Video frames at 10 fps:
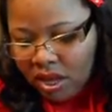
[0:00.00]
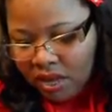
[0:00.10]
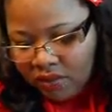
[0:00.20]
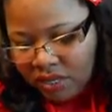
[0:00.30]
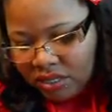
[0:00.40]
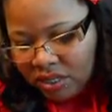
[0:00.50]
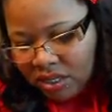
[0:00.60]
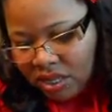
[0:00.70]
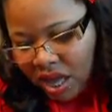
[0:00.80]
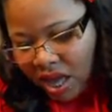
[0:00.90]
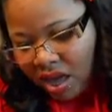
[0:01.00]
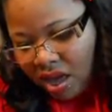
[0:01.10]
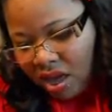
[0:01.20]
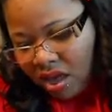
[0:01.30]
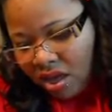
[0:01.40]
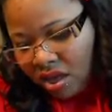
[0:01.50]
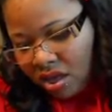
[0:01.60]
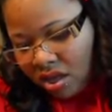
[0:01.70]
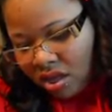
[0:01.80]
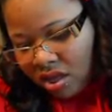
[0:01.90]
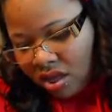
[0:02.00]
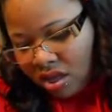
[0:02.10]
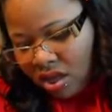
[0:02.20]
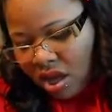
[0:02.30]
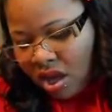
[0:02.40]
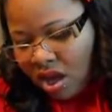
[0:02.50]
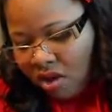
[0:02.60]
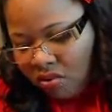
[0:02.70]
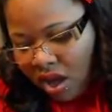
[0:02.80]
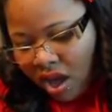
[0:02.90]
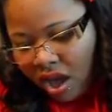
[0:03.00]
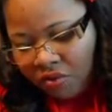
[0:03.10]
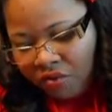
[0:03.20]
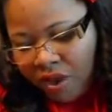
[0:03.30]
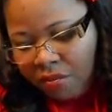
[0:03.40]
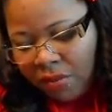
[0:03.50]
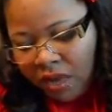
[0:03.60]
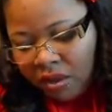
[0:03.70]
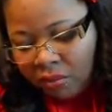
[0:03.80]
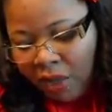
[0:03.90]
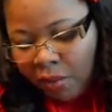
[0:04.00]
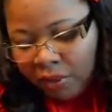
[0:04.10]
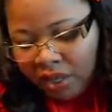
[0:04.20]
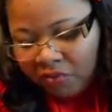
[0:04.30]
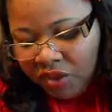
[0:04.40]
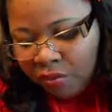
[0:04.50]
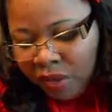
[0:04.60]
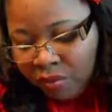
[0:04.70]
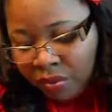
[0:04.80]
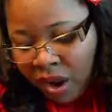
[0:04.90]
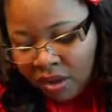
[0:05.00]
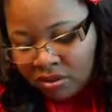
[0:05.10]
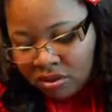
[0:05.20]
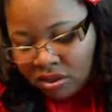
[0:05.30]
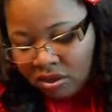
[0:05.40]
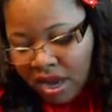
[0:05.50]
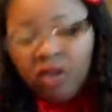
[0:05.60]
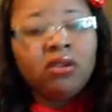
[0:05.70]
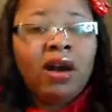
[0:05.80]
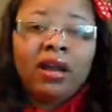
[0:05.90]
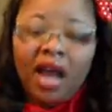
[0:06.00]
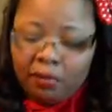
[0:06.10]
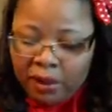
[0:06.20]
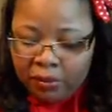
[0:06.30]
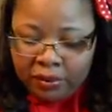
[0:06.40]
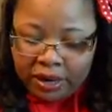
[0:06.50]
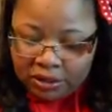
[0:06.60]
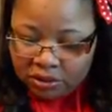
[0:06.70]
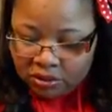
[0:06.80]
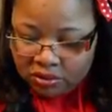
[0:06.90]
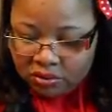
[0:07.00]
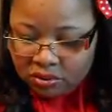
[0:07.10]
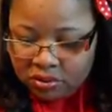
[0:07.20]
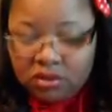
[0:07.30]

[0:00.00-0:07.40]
And this is a, okay, a Fit Me, Maybelline Fit Me bronzer. You know I like my bronzers,